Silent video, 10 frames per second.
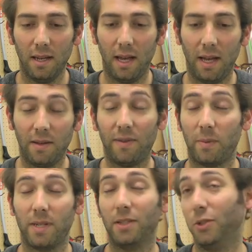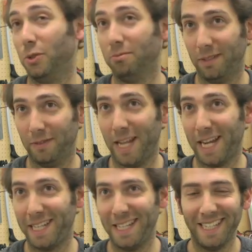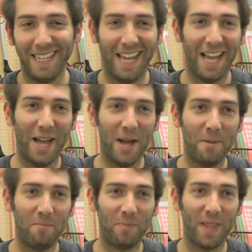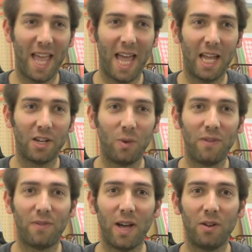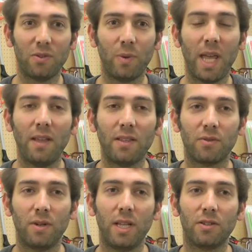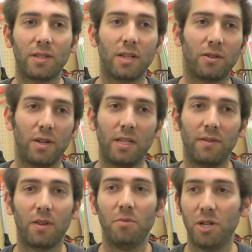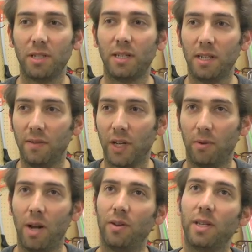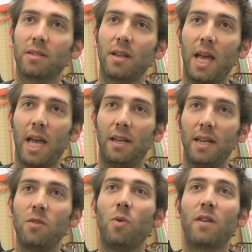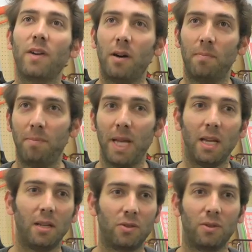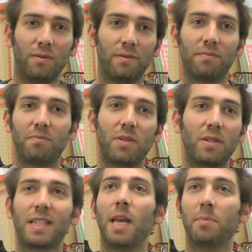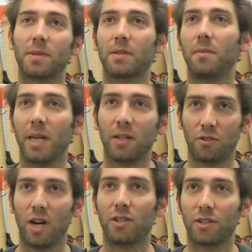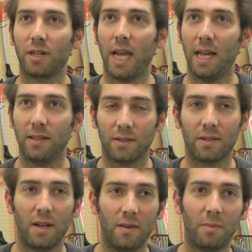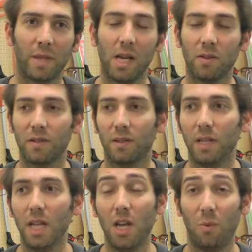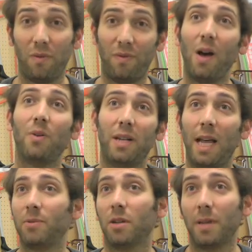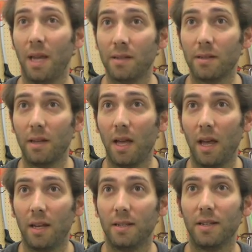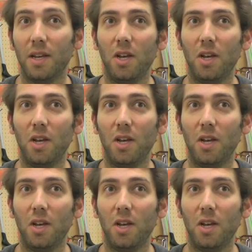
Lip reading: In fact, we still do live in Hackney. And we had this really interesting creative community living around us. And in one of our big sort of skips, the big trash cans from the council, we found a laptop case, and